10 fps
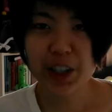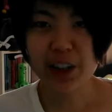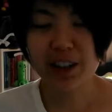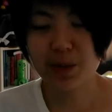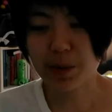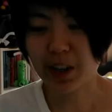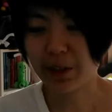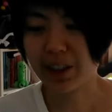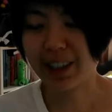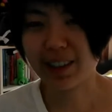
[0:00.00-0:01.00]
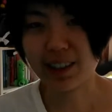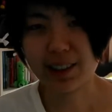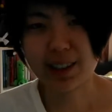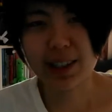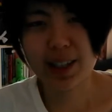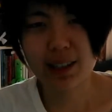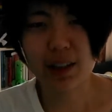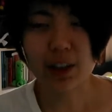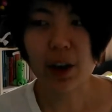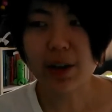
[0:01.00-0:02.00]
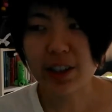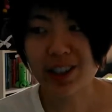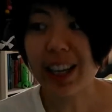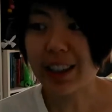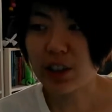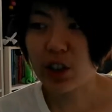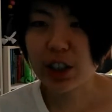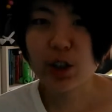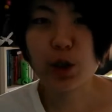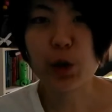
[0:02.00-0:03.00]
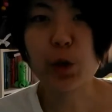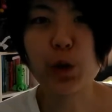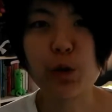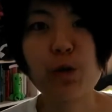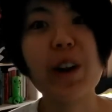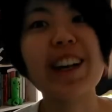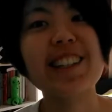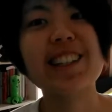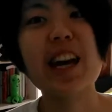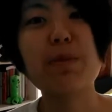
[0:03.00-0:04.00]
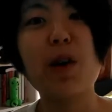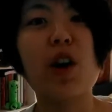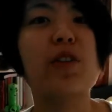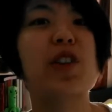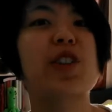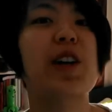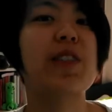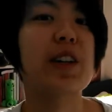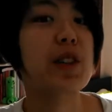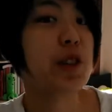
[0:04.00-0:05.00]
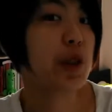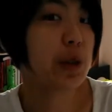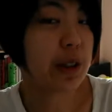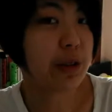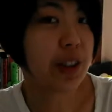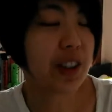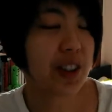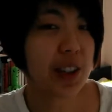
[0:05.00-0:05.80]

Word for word: like you have to be ready for that thing, because it takes a lot of courage and energy to face that part of yourself that you don't want to face.